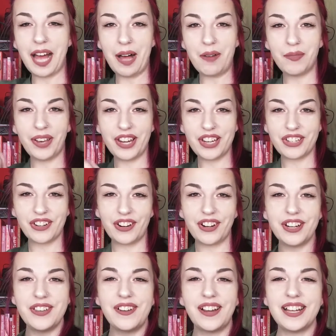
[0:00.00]
Zombie
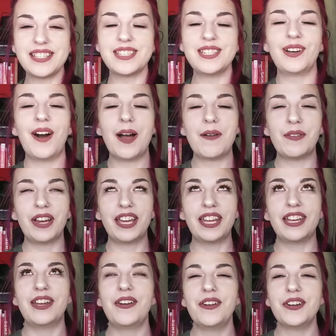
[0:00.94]
shirt. You guys know I'm a
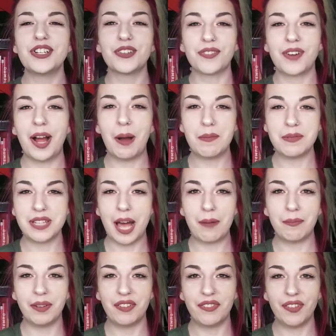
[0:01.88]
huge Rob
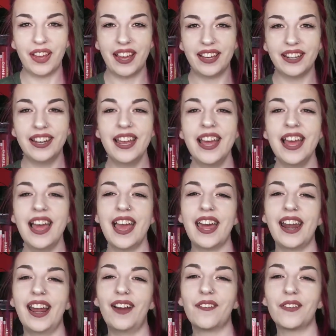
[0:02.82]
Zombie fan,
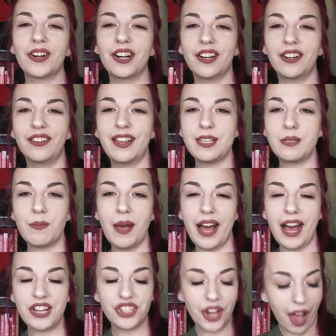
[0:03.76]
and I ordered this
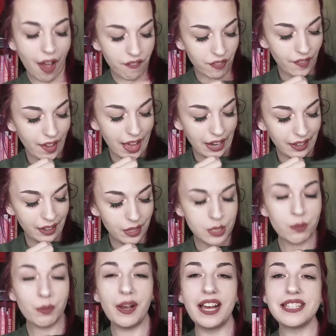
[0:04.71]
patch off of
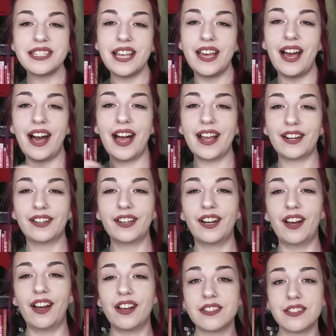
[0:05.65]
AliExpress. I ironed
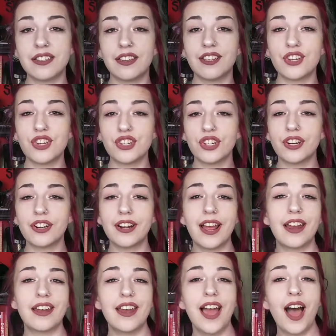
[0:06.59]
it on to this
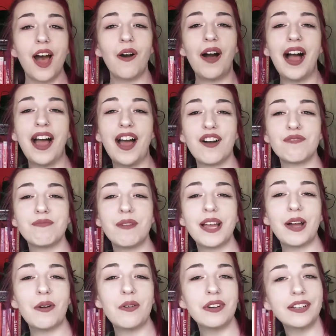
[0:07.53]
shirt, and now I have
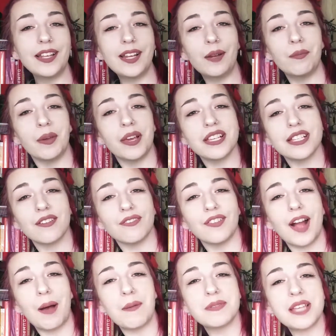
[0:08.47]
my own little piece
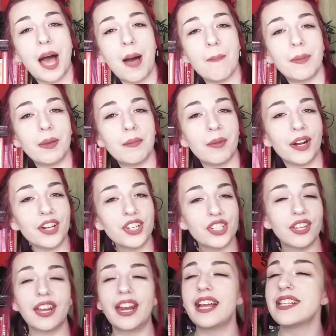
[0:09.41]
of Rob Zombie
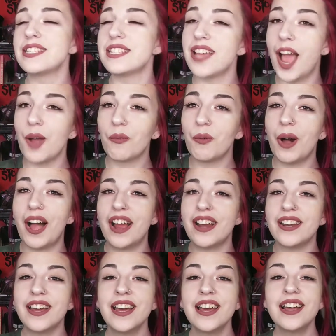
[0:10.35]
merch that I
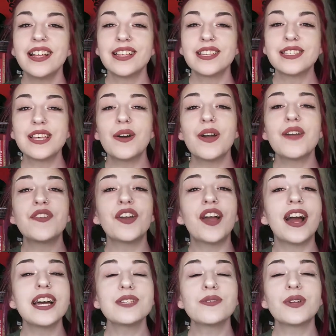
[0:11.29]
DIY'd. So if you
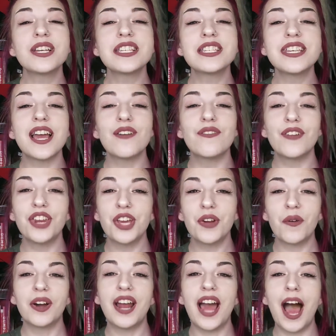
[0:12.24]
guys want to see a
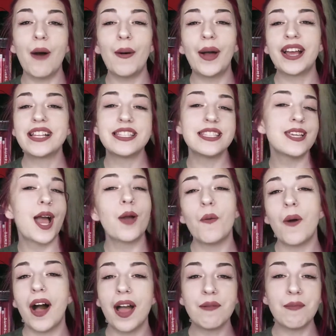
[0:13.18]
video on how I
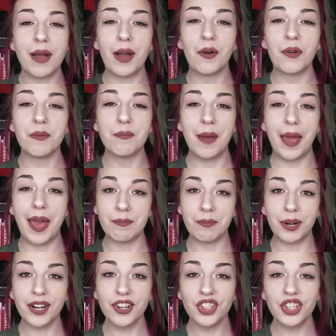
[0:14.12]
DIY my own
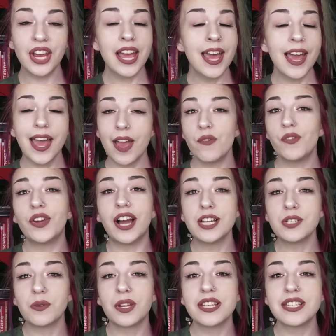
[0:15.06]
band merch, if you
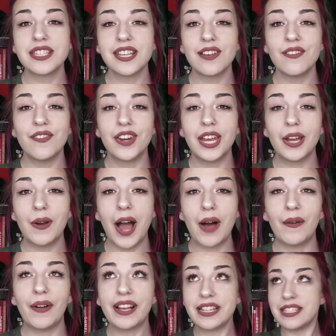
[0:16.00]
guys want to see a video
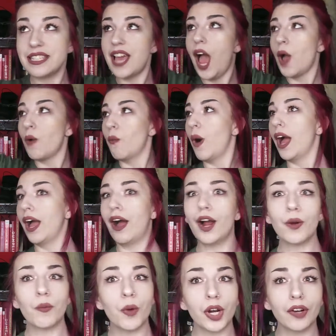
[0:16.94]
how I DIY
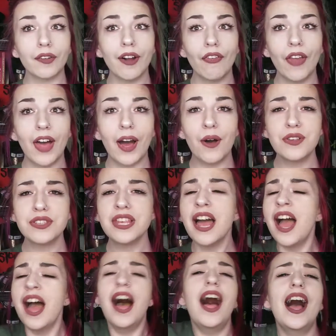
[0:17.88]
artwork around the house,
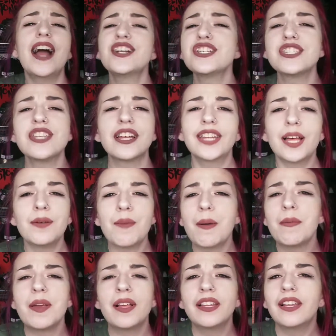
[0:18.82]
I just thought that
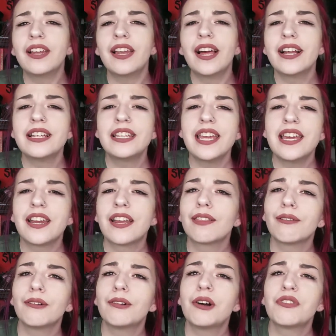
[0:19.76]
might be a little idea to
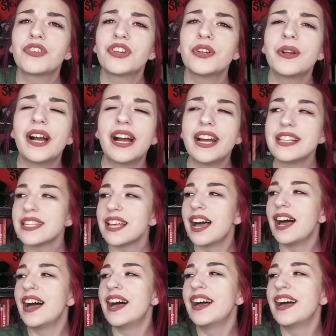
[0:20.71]
throw out for you guys.